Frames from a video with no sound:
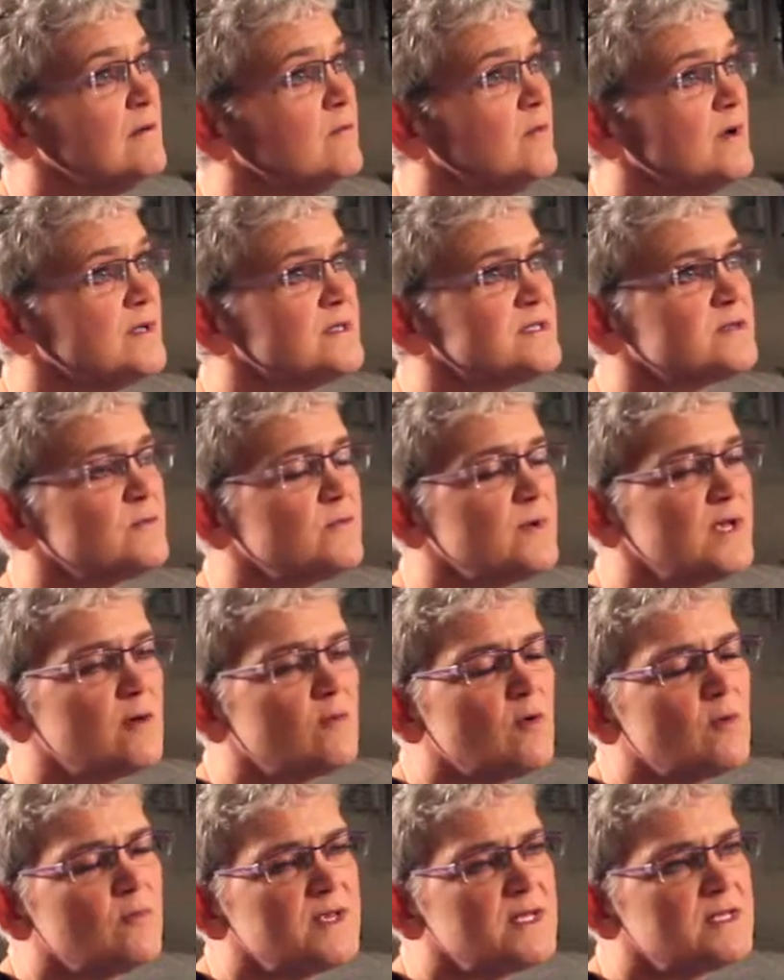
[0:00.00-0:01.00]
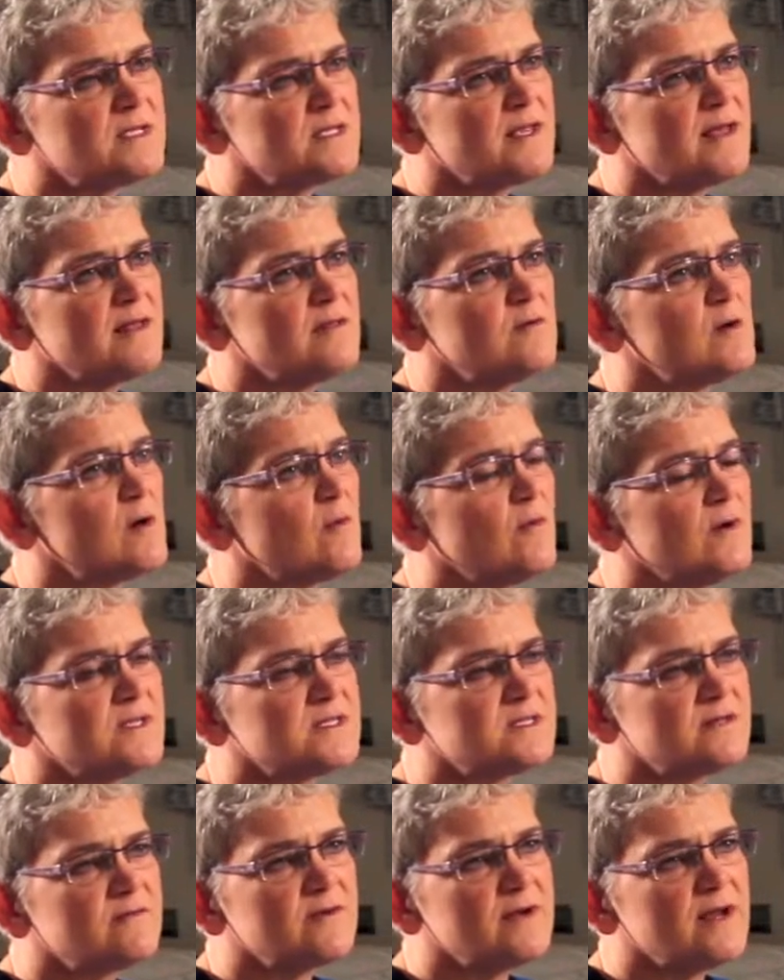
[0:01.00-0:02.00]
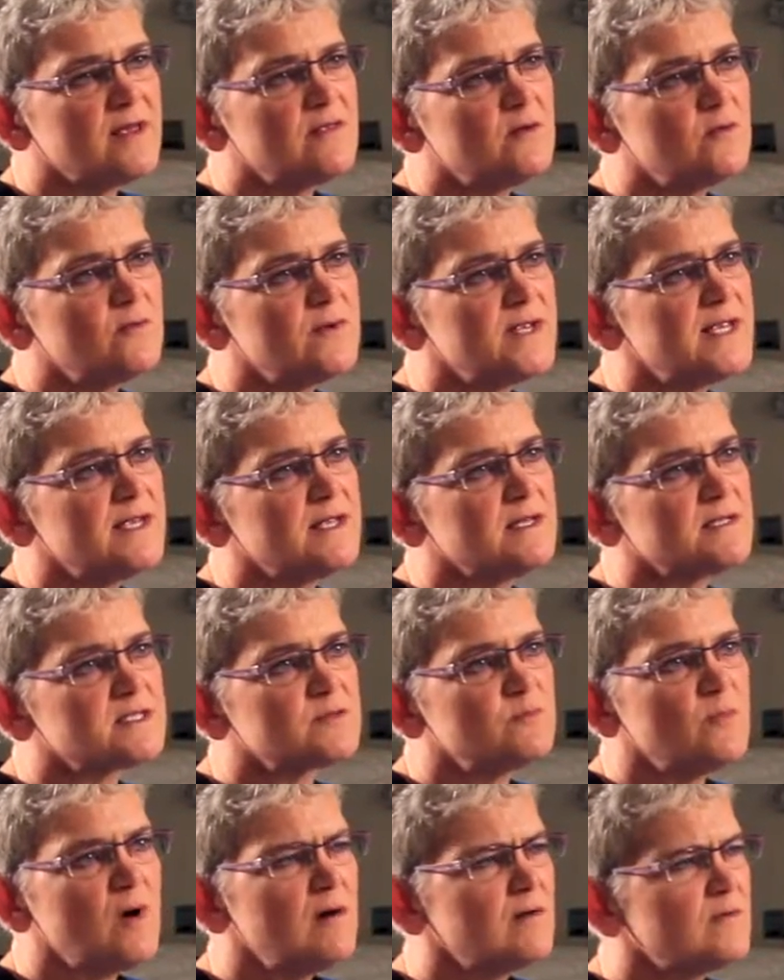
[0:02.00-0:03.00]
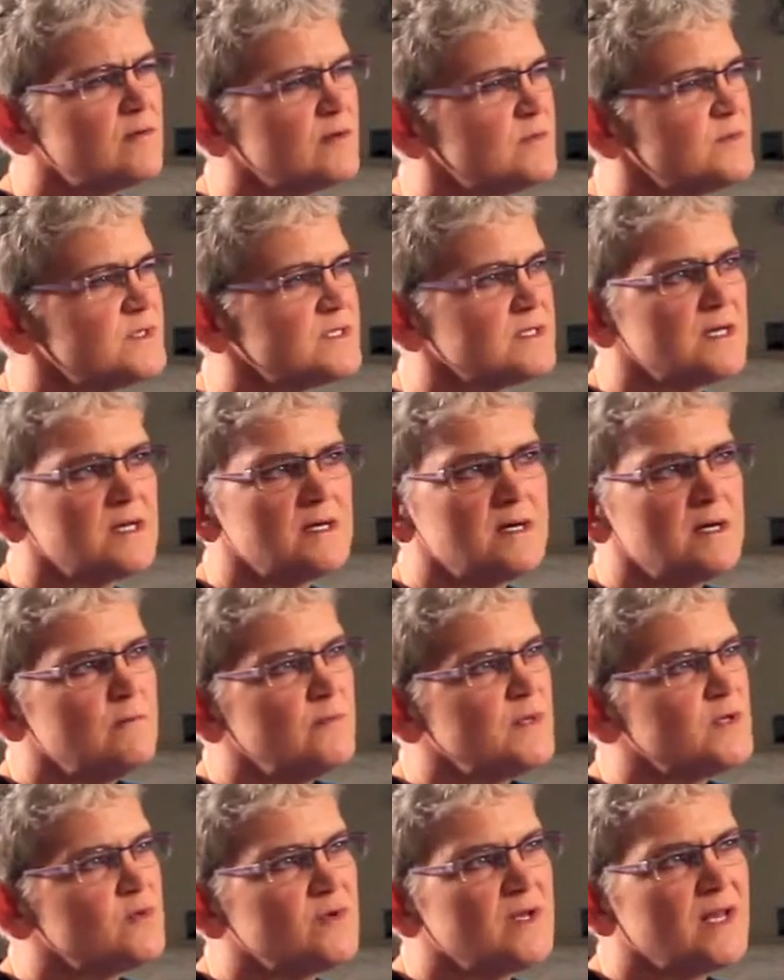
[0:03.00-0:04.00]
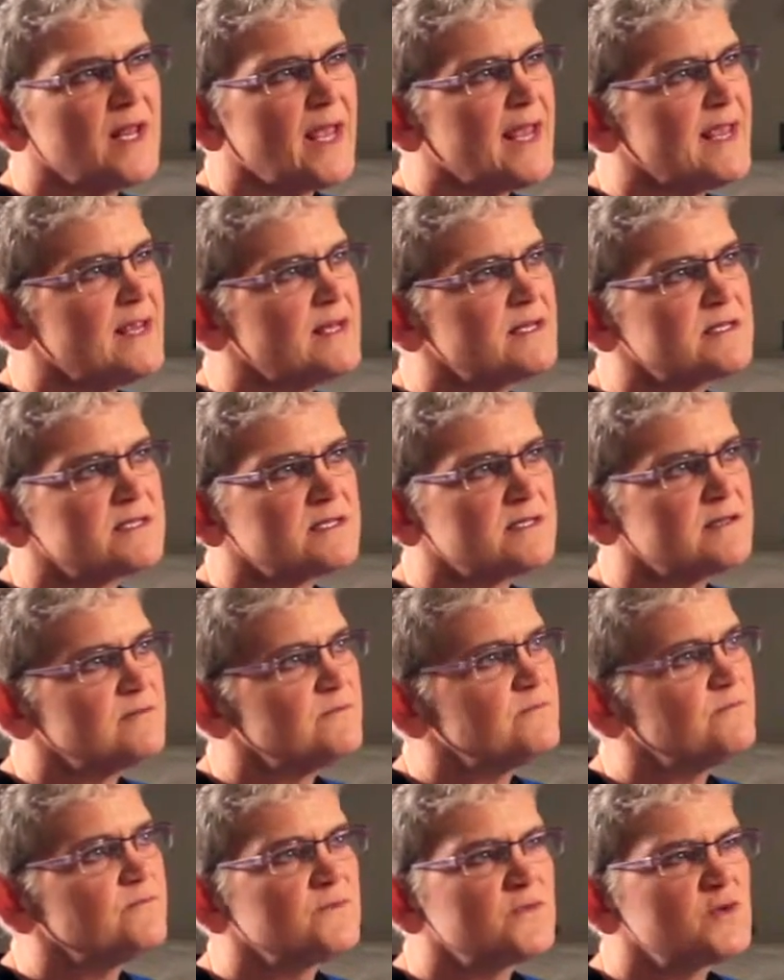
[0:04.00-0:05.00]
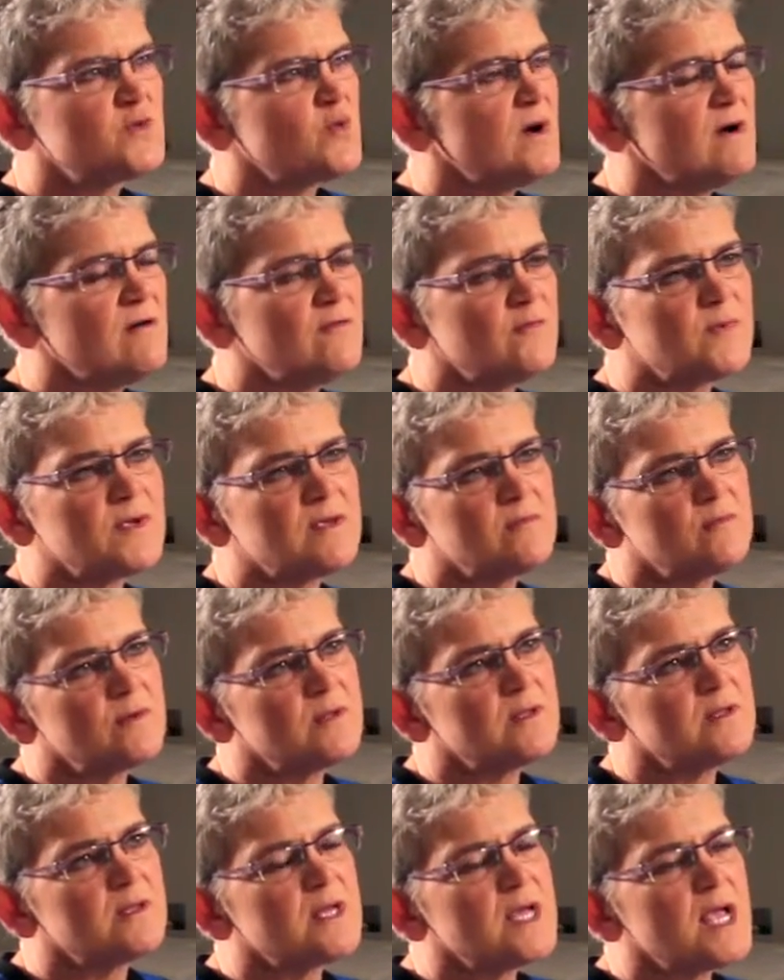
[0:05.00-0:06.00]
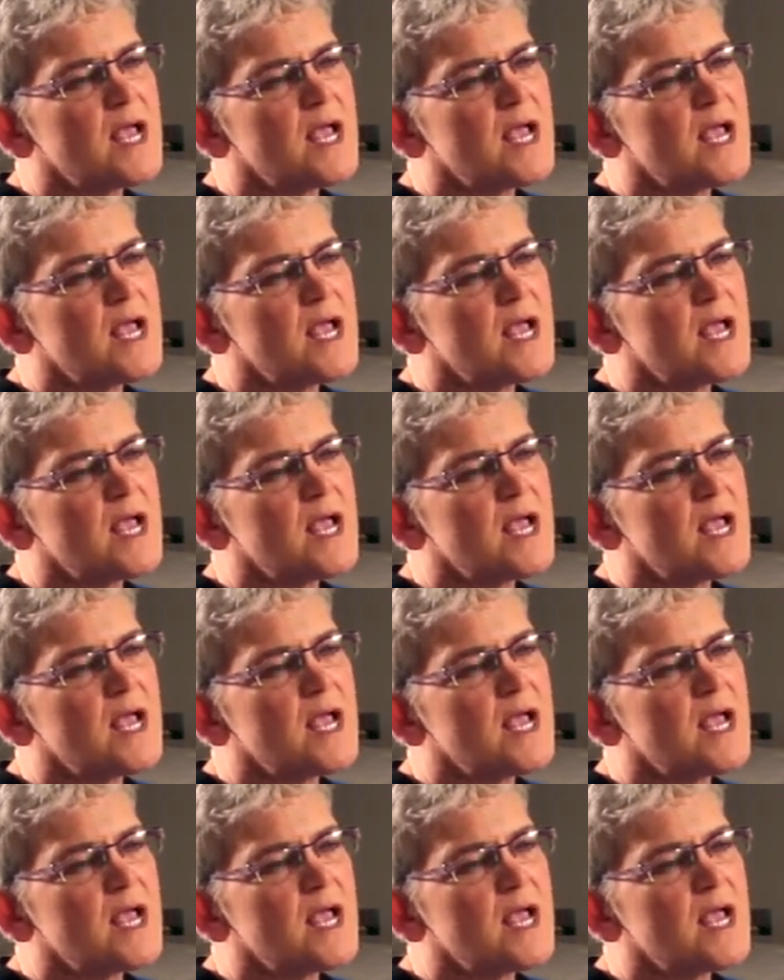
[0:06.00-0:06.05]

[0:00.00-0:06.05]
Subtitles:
once a week we'll meet together, or once every other week in small groups between 8 to 12 people,